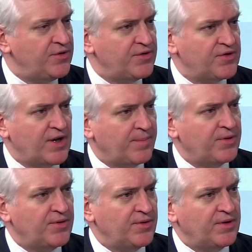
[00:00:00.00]
use this
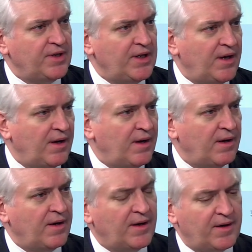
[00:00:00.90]
opportunity
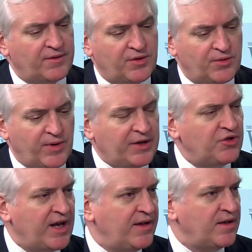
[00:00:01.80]
to
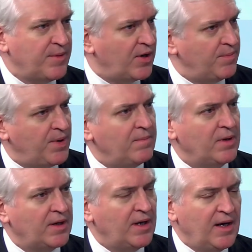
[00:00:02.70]
educate the American
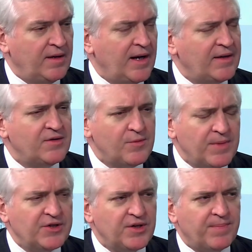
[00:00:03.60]
public, not so
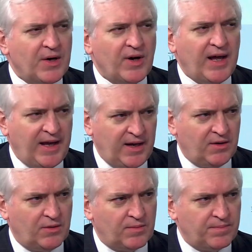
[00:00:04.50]
much about
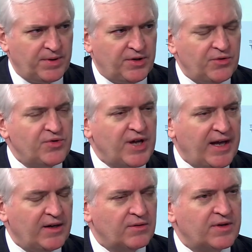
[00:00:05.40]
Hagel, but use
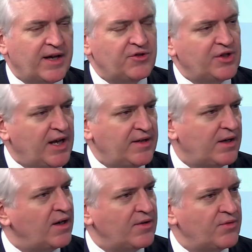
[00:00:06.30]
Hagel to educate
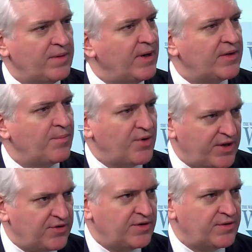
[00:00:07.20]
the country about the
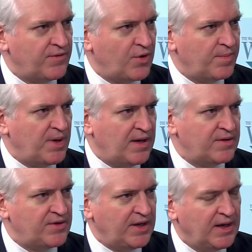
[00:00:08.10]
president's foreign
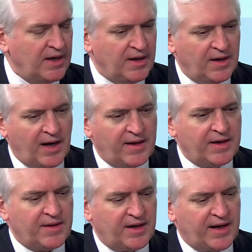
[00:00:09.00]
policy. I
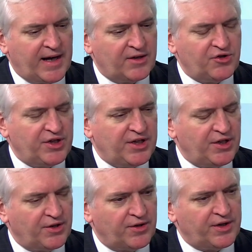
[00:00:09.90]
think the analogy
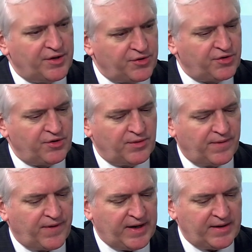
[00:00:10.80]
here is to
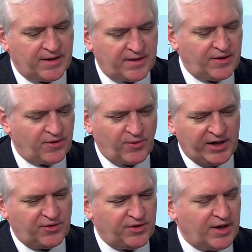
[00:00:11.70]
a fight that you're
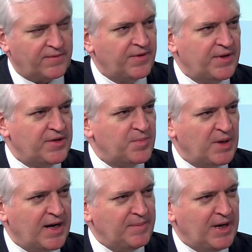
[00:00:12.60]
way too young for this,
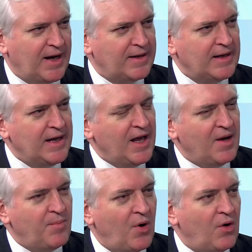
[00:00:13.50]
but I'm not.
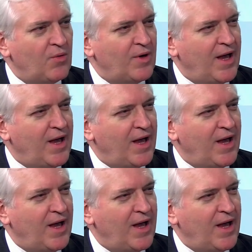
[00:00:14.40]
Thanks, Paul